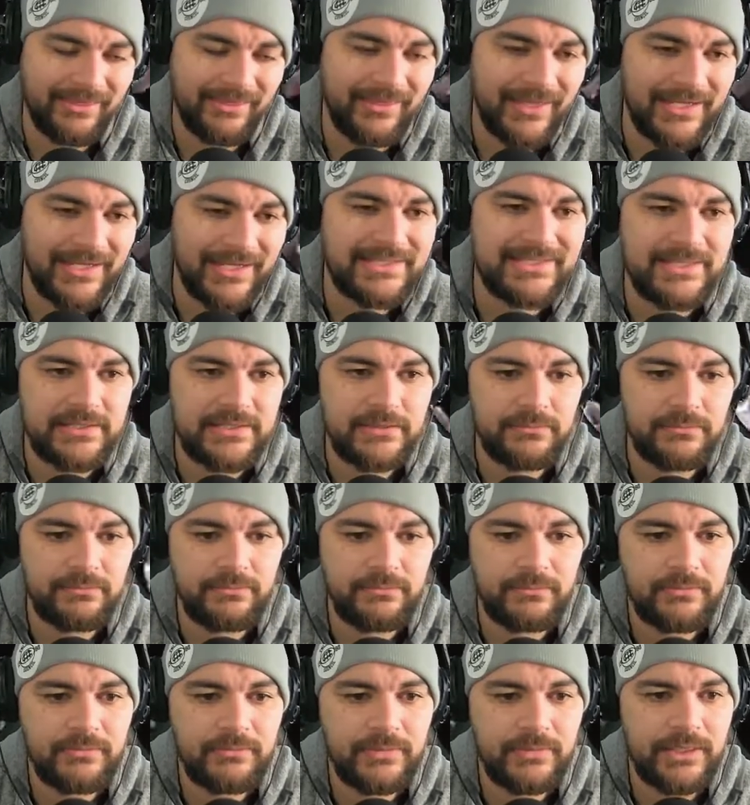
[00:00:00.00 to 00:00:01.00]
Athleticism
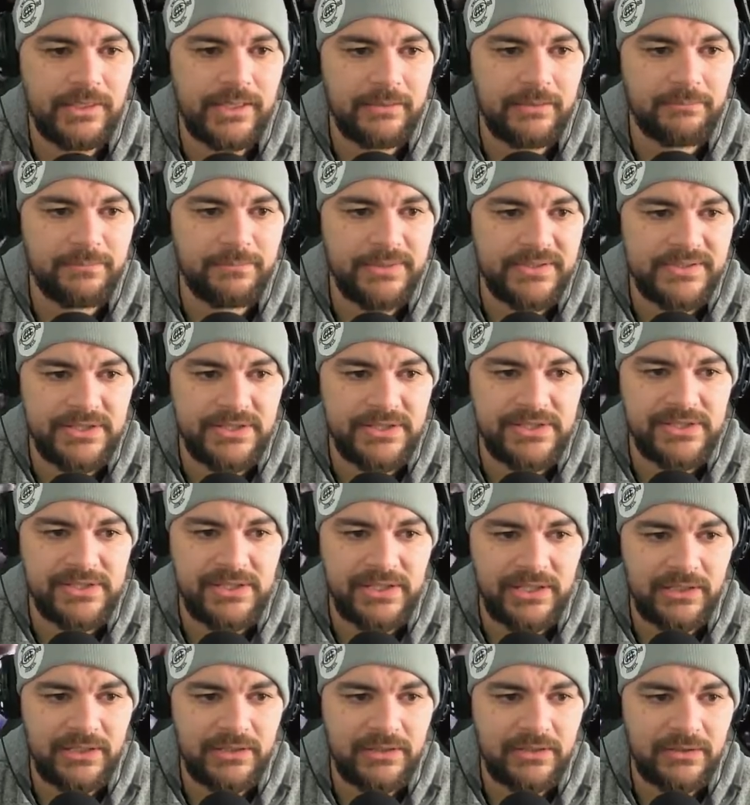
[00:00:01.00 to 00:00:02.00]
Absolutely. and Just
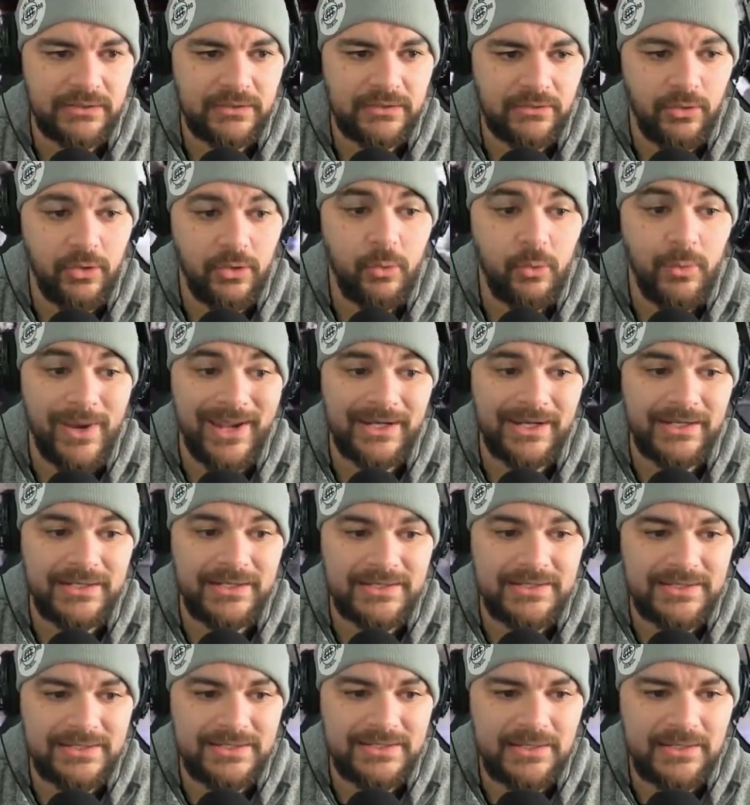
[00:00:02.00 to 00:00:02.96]
positioning following that shot, awareness.